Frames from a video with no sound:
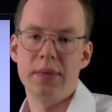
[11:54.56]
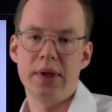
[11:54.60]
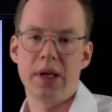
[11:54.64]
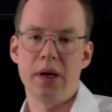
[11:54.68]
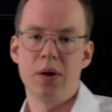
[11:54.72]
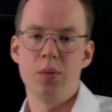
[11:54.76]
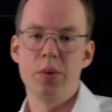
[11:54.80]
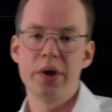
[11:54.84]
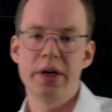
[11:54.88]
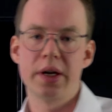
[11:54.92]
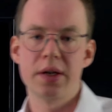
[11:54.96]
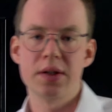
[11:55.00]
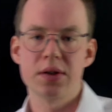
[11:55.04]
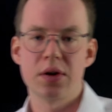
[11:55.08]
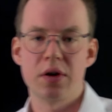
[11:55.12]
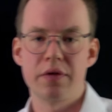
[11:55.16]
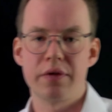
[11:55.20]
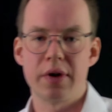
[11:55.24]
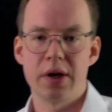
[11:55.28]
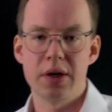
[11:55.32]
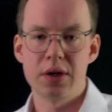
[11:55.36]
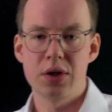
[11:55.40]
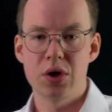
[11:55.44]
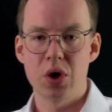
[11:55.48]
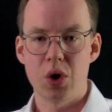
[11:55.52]
we can sort of
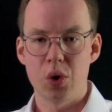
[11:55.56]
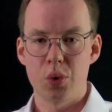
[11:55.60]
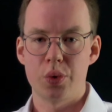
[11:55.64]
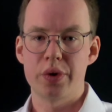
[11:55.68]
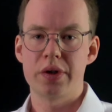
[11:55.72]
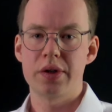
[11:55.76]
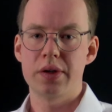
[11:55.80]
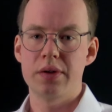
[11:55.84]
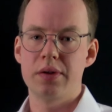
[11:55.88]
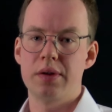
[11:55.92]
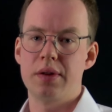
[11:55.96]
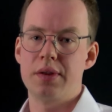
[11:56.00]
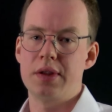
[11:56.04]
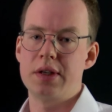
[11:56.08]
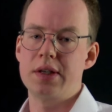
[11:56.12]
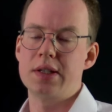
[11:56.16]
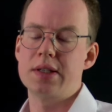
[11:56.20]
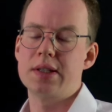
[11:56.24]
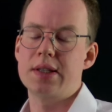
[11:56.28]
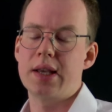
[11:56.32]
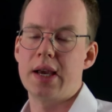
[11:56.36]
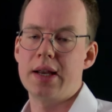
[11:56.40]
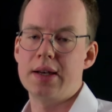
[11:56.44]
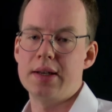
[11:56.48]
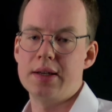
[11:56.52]
encode these
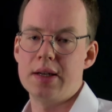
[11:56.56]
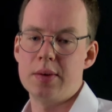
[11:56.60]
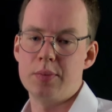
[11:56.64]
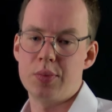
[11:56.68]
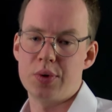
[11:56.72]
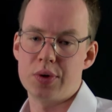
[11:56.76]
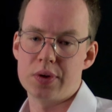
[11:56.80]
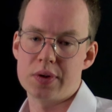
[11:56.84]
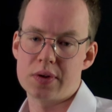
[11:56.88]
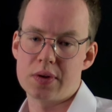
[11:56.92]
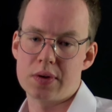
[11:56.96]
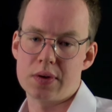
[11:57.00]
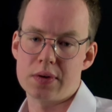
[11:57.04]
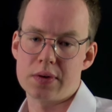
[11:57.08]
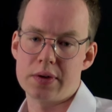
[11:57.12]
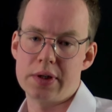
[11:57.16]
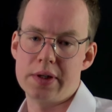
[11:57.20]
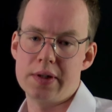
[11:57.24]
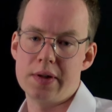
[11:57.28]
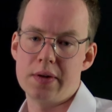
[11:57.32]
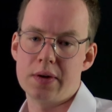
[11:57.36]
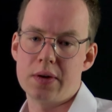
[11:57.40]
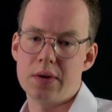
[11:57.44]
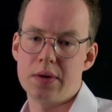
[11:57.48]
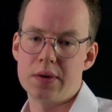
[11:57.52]
state and input
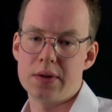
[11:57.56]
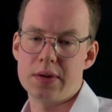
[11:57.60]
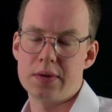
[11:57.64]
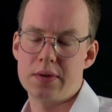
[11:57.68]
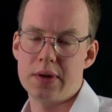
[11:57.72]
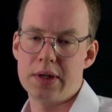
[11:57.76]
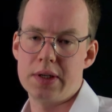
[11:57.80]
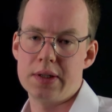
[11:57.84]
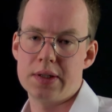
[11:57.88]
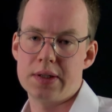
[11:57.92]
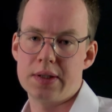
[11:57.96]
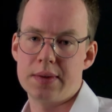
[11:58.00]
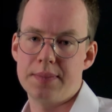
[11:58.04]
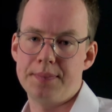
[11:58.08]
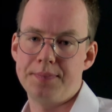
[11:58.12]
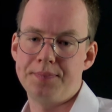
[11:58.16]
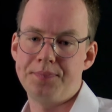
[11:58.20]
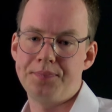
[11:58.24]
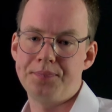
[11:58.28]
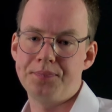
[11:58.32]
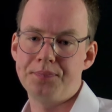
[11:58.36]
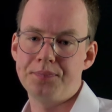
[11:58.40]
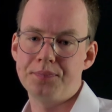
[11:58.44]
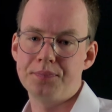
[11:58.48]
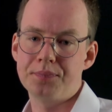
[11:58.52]
constraints.
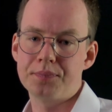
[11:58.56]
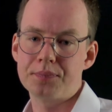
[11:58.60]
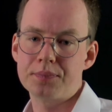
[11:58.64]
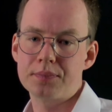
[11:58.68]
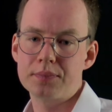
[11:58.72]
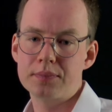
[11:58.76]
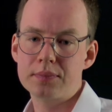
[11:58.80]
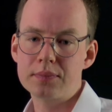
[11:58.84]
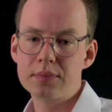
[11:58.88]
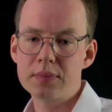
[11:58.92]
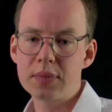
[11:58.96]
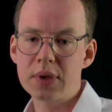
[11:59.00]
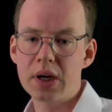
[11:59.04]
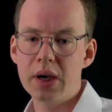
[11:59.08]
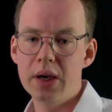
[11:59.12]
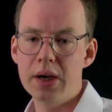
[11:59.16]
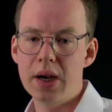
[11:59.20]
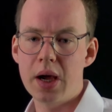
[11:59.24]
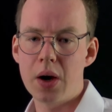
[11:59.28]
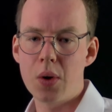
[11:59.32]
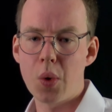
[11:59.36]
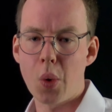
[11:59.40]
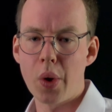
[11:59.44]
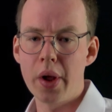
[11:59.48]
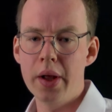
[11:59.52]

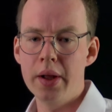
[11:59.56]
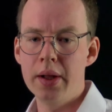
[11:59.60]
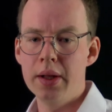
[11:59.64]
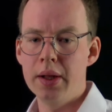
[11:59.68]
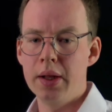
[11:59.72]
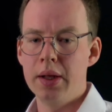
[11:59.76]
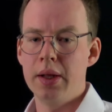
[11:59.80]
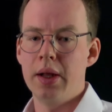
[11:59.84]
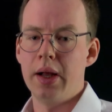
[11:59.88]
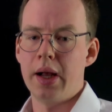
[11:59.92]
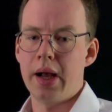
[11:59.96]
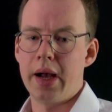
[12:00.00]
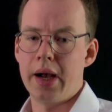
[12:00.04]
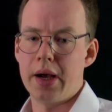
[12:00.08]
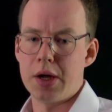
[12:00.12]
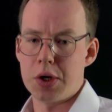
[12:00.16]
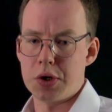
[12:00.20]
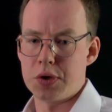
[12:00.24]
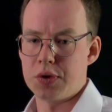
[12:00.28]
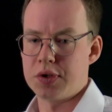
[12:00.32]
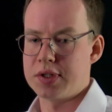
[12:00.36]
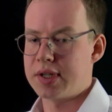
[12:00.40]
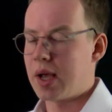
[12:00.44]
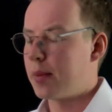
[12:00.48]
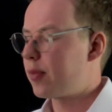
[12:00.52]
Now,
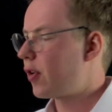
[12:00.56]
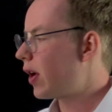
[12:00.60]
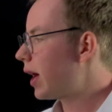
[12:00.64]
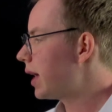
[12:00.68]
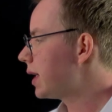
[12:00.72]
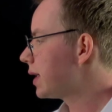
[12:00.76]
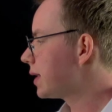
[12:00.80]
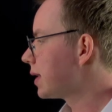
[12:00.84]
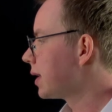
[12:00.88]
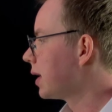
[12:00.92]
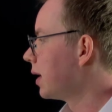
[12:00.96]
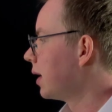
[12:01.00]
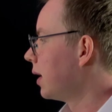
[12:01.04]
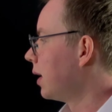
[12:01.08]
to summarize,